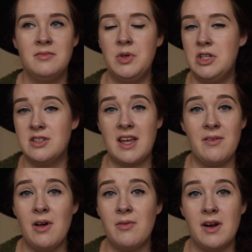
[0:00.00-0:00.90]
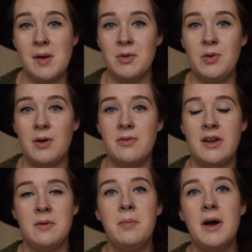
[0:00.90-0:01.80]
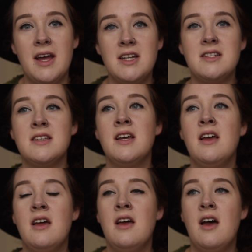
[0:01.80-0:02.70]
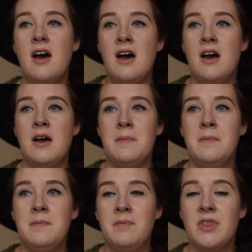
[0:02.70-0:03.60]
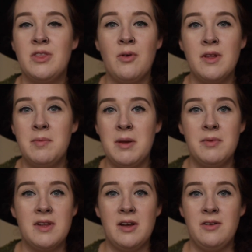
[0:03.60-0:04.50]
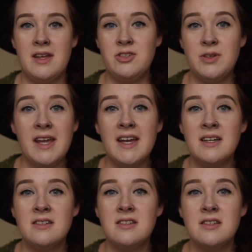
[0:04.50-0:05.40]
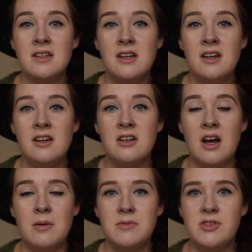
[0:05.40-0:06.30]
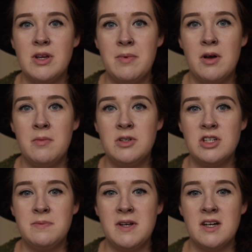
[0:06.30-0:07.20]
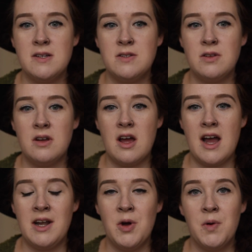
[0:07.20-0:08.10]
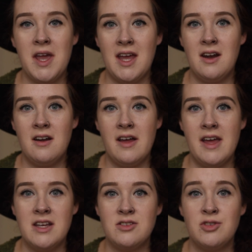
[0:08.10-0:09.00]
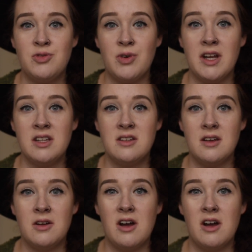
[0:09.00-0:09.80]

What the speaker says: we just gave all of our ammo to our friend. But don't let people tell you that you can't ship them, just because I know Canada has strict